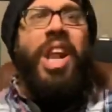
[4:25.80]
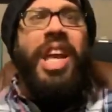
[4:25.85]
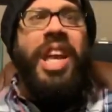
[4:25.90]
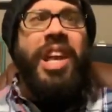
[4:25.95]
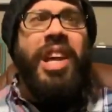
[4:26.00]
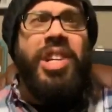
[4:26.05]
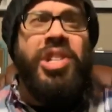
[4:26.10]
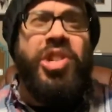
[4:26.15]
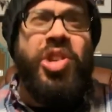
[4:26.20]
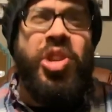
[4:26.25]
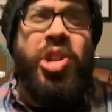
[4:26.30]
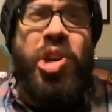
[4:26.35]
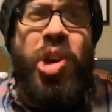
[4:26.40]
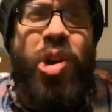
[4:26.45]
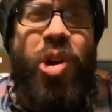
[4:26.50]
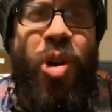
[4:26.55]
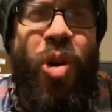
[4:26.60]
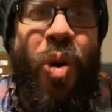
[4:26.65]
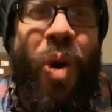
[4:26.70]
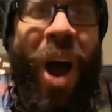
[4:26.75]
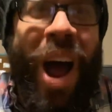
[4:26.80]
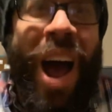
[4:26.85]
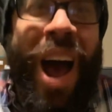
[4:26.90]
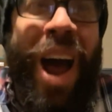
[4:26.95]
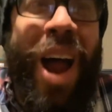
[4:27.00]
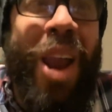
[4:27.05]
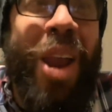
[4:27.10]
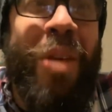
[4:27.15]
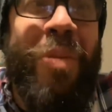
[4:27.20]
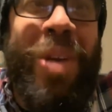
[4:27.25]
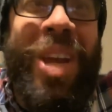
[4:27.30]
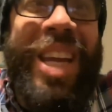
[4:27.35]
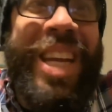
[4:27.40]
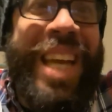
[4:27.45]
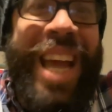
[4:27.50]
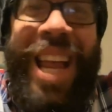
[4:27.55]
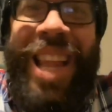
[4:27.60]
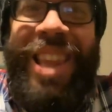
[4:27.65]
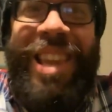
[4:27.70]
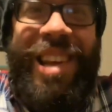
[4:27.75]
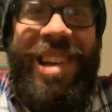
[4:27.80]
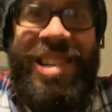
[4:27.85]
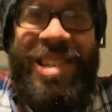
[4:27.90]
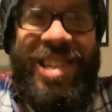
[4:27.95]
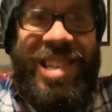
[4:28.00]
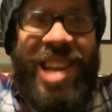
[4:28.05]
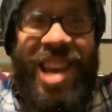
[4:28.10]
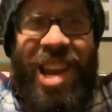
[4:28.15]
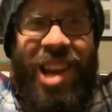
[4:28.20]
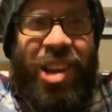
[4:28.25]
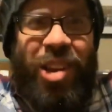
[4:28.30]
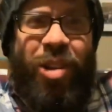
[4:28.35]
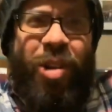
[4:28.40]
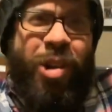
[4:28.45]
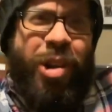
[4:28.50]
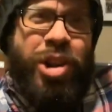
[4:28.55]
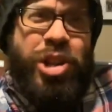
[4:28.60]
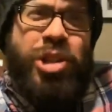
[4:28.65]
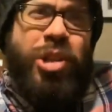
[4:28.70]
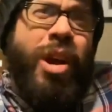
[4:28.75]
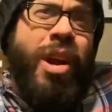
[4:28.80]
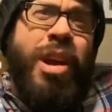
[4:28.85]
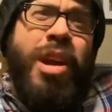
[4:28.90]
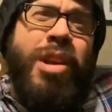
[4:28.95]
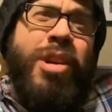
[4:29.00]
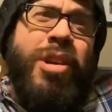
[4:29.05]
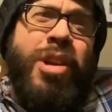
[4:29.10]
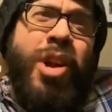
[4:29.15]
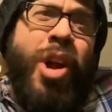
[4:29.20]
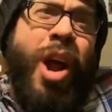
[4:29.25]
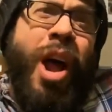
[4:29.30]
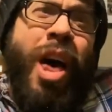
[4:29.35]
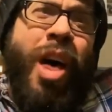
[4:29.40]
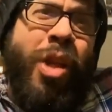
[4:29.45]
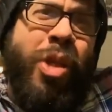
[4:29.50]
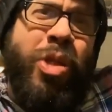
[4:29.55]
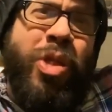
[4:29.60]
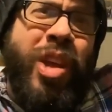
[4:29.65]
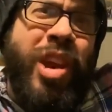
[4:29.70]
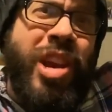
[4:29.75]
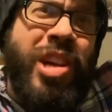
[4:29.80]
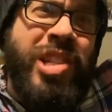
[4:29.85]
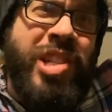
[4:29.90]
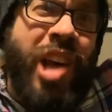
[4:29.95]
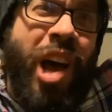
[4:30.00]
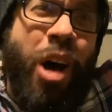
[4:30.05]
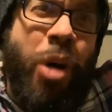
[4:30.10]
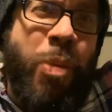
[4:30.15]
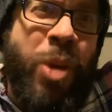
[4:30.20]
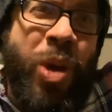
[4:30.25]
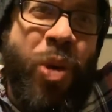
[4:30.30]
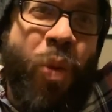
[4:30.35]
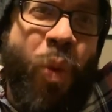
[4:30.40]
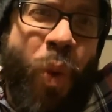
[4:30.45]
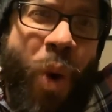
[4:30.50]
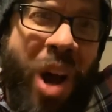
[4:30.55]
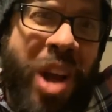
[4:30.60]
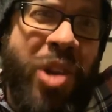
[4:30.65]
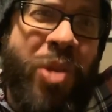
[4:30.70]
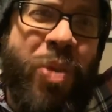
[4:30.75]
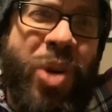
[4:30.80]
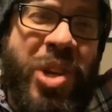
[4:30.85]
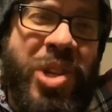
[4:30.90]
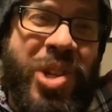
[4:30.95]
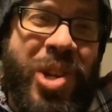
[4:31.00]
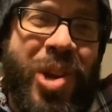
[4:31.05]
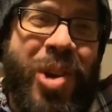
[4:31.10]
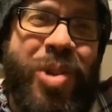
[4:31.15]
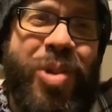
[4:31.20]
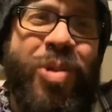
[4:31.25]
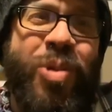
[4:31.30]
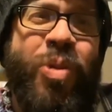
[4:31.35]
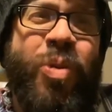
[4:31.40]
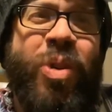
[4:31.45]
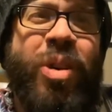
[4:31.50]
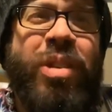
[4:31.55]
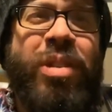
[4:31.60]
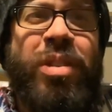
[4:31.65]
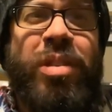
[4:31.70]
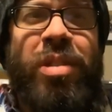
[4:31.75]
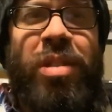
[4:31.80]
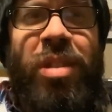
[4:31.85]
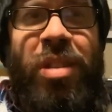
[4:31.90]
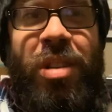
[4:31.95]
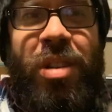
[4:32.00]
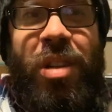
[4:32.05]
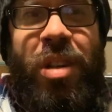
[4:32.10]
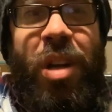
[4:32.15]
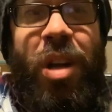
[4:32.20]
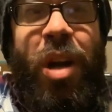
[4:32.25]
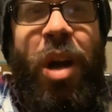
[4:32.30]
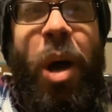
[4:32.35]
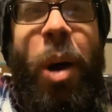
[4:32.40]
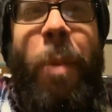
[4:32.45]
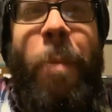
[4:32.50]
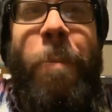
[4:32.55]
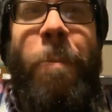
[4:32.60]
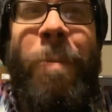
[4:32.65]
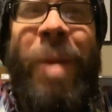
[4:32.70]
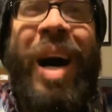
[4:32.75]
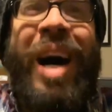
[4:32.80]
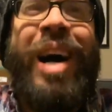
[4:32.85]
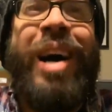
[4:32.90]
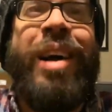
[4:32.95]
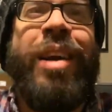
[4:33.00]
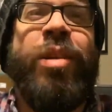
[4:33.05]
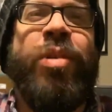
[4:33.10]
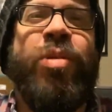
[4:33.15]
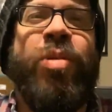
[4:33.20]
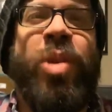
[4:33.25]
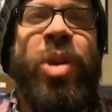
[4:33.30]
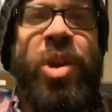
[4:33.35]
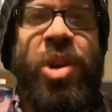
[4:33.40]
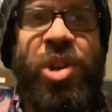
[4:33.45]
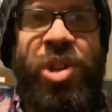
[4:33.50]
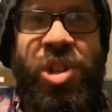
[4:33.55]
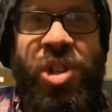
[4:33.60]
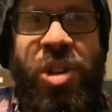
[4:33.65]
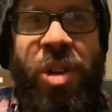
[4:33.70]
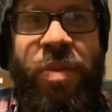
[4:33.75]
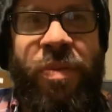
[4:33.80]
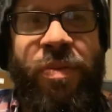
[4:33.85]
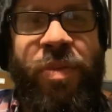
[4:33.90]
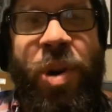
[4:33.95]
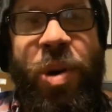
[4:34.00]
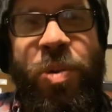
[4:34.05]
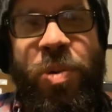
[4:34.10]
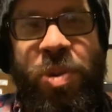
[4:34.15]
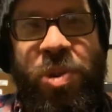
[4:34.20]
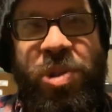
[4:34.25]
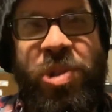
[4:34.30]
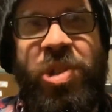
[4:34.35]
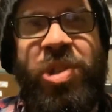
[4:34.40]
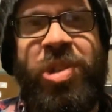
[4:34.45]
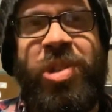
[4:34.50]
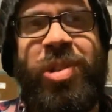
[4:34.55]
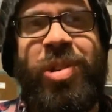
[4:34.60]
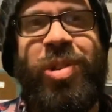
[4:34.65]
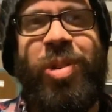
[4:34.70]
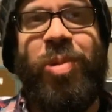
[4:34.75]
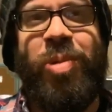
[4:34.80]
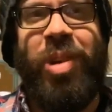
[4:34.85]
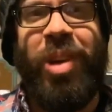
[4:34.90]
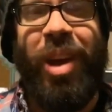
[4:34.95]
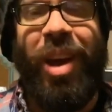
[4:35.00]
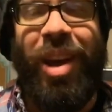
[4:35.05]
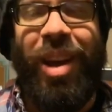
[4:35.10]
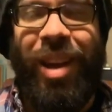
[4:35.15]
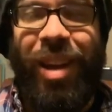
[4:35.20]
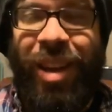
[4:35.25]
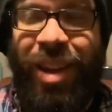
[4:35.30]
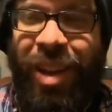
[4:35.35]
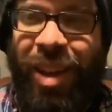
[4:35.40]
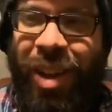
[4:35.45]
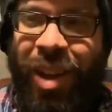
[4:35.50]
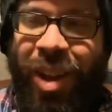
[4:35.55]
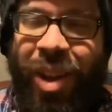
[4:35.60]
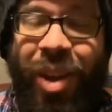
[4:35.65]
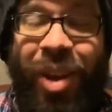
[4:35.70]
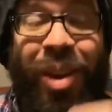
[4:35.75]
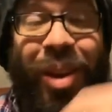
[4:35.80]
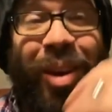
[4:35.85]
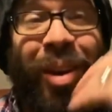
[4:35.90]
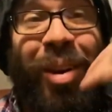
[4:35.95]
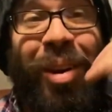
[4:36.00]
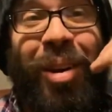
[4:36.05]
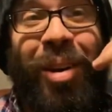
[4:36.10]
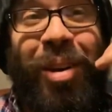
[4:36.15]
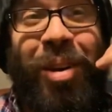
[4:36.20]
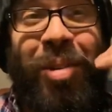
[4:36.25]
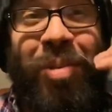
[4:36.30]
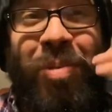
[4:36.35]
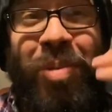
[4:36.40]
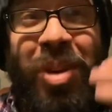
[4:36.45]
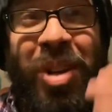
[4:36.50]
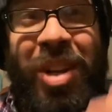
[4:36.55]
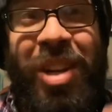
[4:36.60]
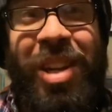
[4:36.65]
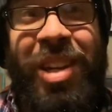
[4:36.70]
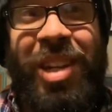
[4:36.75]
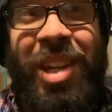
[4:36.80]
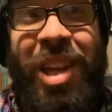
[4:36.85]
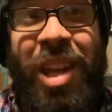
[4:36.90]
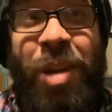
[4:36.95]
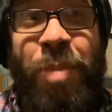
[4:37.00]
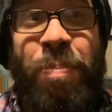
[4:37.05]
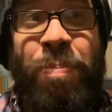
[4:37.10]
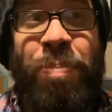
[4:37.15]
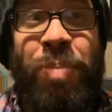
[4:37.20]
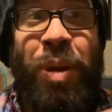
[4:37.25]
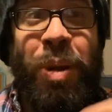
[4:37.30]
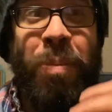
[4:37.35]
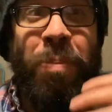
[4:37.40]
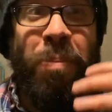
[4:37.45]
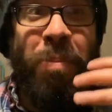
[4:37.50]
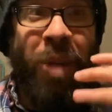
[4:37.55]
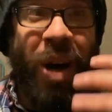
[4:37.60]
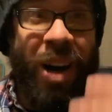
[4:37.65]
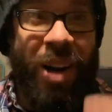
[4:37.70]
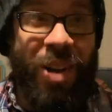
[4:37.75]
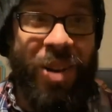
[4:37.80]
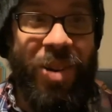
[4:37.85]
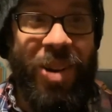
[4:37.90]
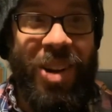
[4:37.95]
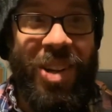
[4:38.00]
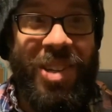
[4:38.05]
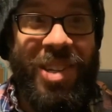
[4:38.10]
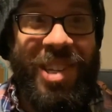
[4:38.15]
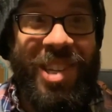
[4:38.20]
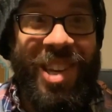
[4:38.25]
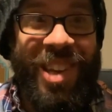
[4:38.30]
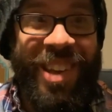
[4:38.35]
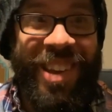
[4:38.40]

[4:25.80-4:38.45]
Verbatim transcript: you do? How do we get this, Nick? You're a trainer, you're healthy. Tell me, what do we do? Moderation, folks, okay? We keep it moderate.